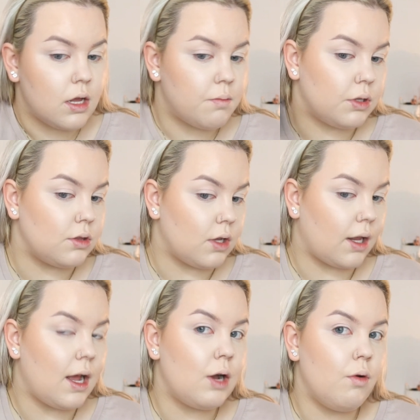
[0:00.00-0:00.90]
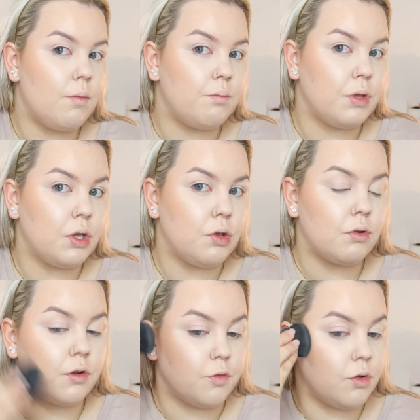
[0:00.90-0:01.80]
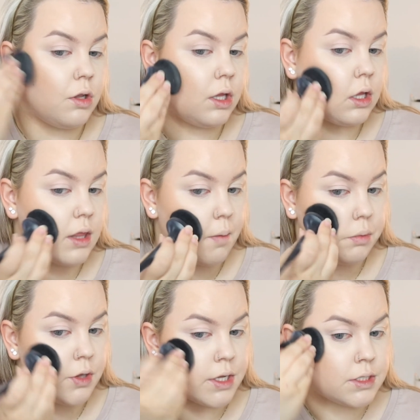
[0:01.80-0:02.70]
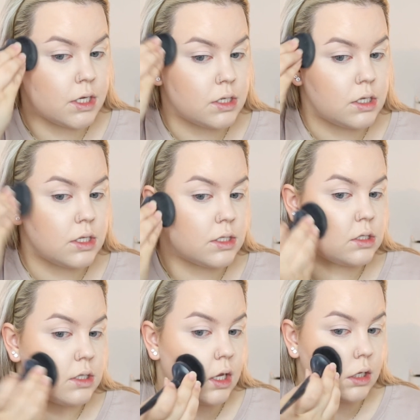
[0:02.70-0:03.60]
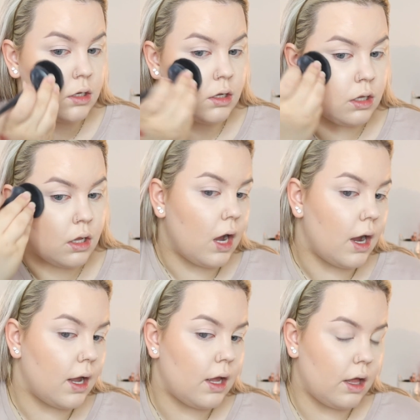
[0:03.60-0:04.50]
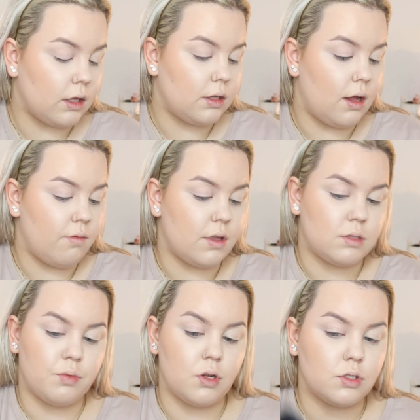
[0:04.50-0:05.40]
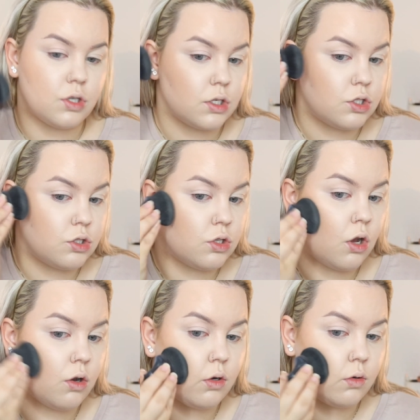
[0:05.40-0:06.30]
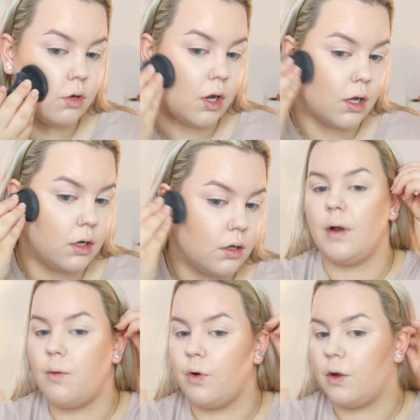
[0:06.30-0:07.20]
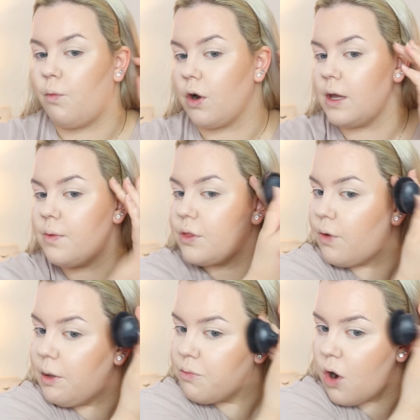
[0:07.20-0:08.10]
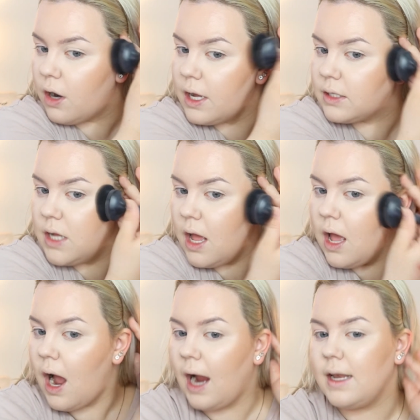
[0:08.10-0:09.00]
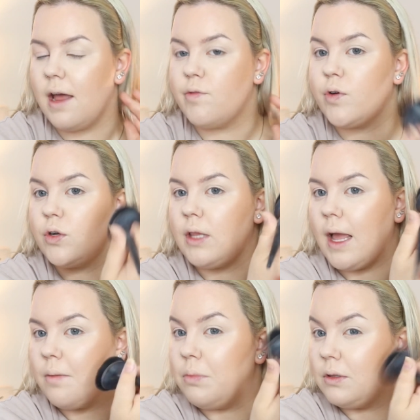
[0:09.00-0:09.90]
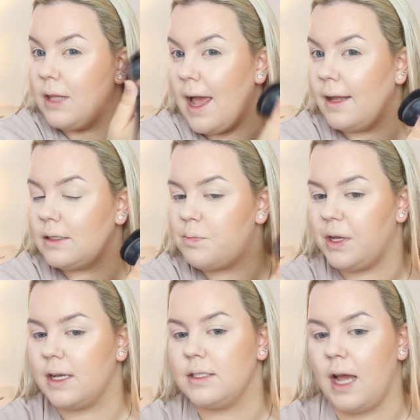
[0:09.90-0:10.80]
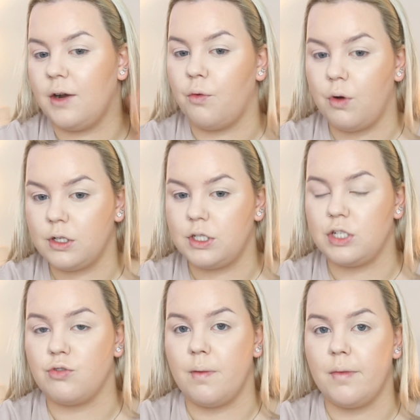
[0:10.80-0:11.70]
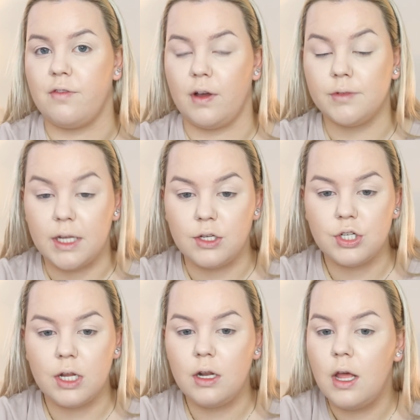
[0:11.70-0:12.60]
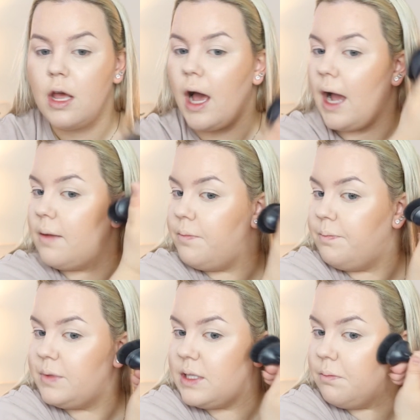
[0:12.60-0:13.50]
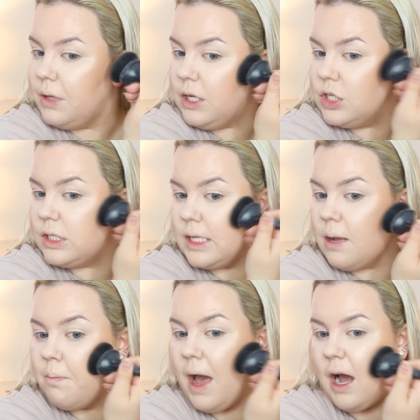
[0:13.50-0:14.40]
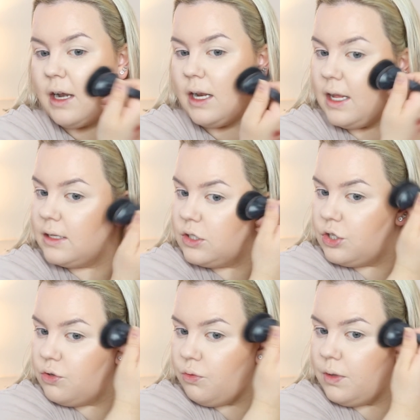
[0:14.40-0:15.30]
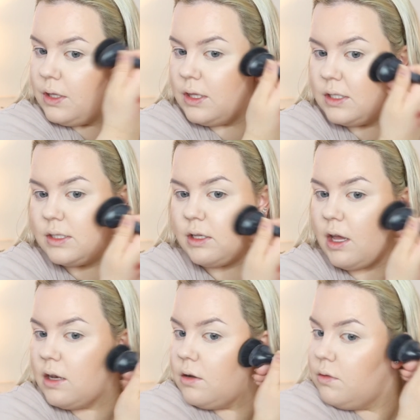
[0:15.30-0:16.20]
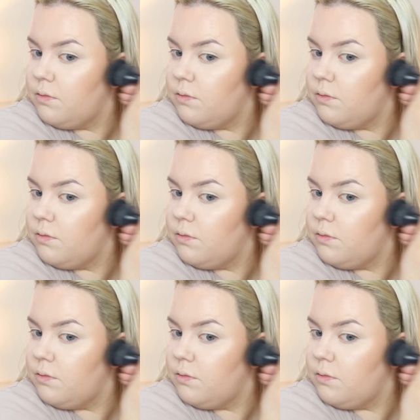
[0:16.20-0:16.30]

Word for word: But look at how beautiful that blends into the skin. I love this bronzer. It's so good. When I'm working with cream products, I never like blend because I don't want to disrupt my foundation. I simply just like pat it into the skin.